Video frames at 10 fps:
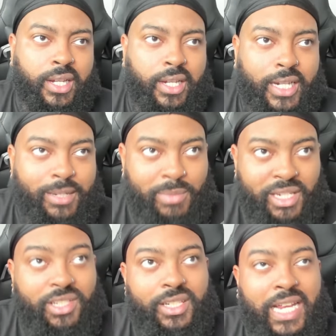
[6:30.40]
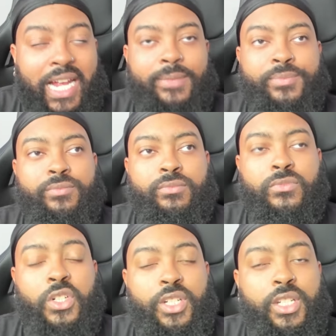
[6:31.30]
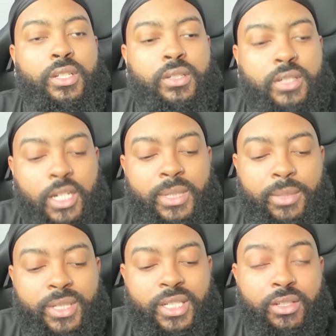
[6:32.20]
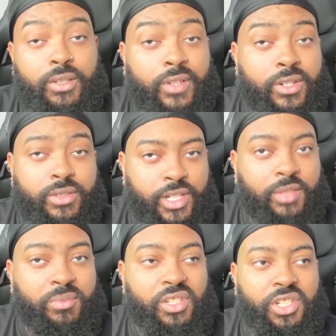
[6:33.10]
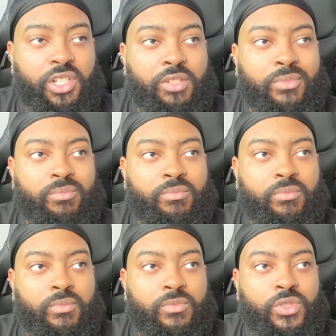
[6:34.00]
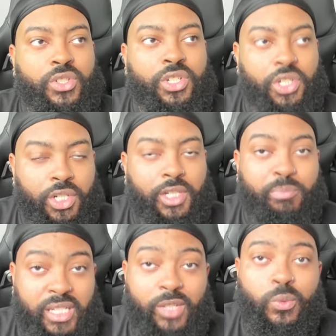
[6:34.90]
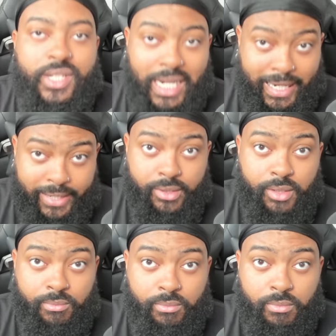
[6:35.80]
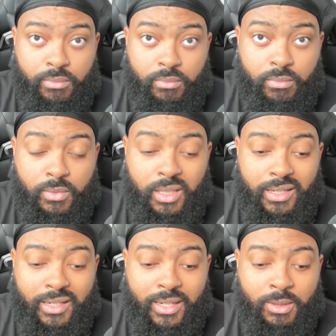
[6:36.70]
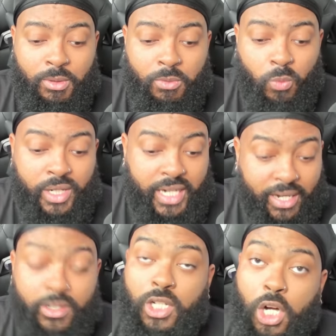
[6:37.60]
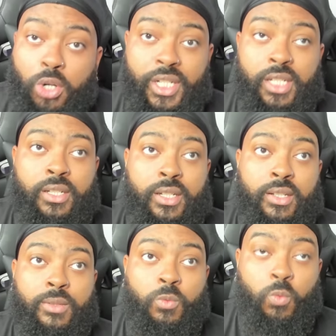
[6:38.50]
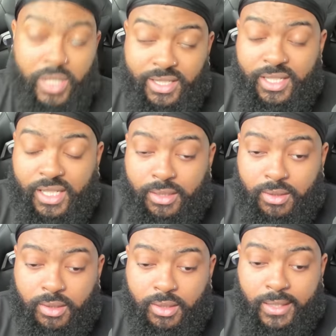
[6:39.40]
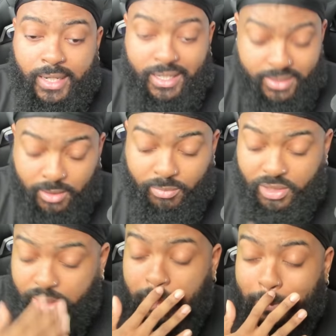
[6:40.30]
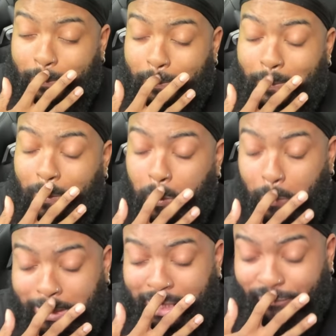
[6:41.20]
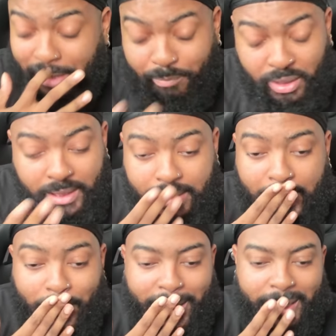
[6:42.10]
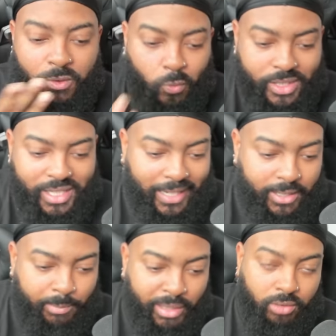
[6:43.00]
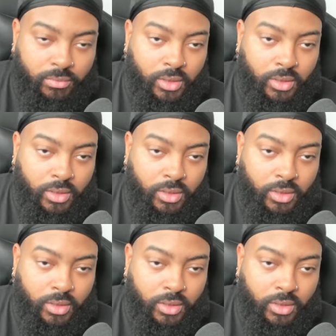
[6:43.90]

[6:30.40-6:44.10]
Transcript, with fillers: He mentioned that the W W E Universal Championship should be retired. Whenever Cody wins it at SummerSlam or whatnot, if they book it that way, retire the belt.